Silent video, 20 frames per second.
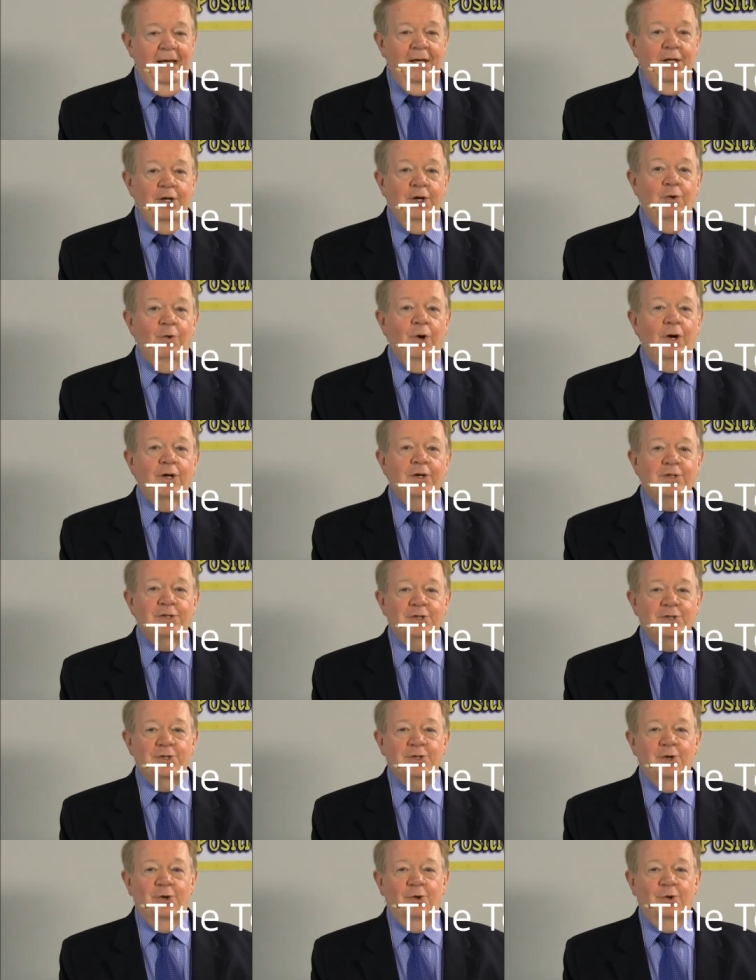You are a
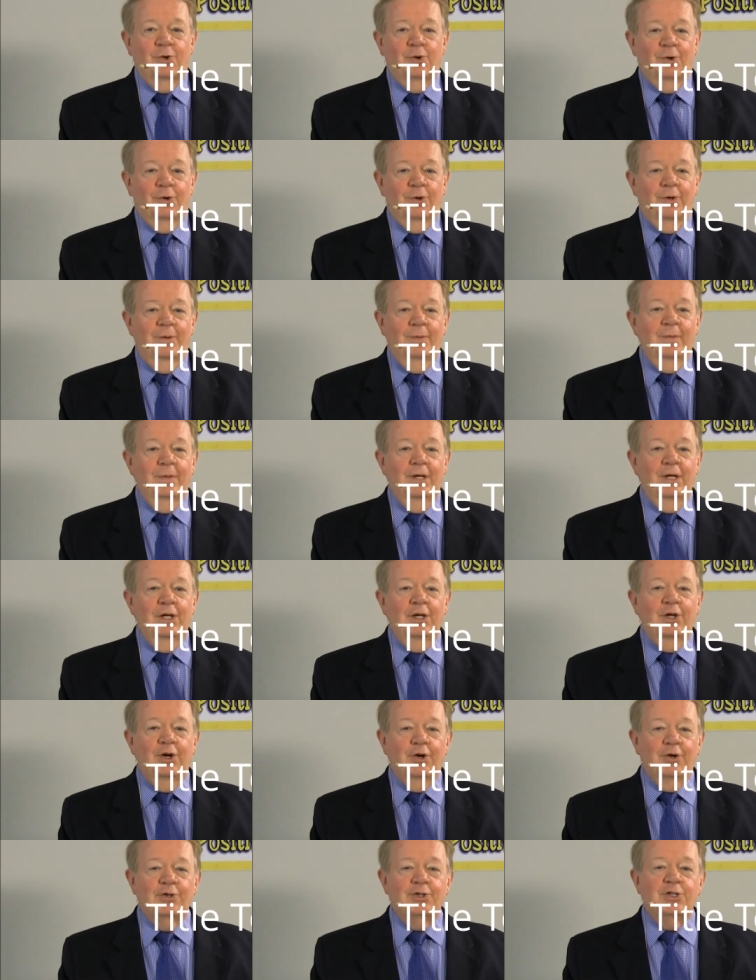soul.
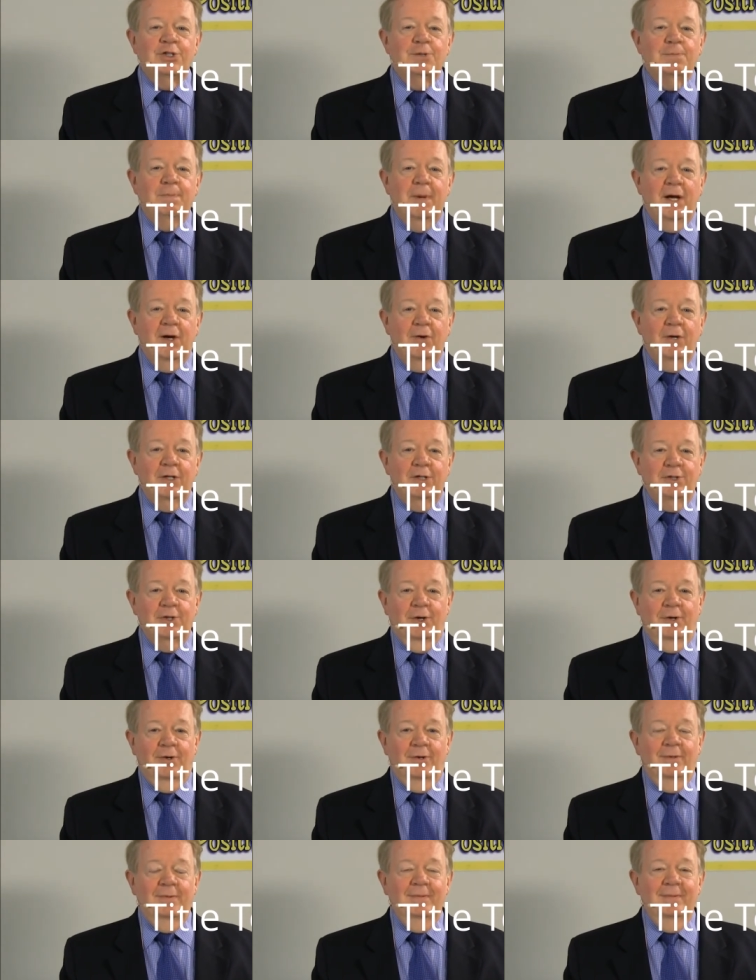You're
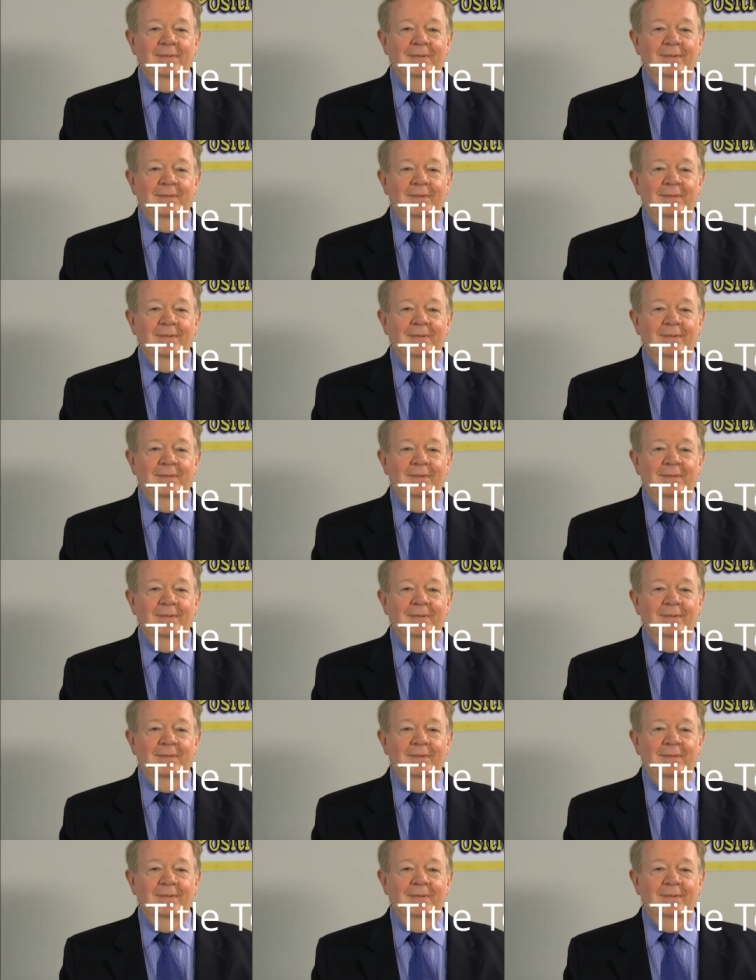spiritual.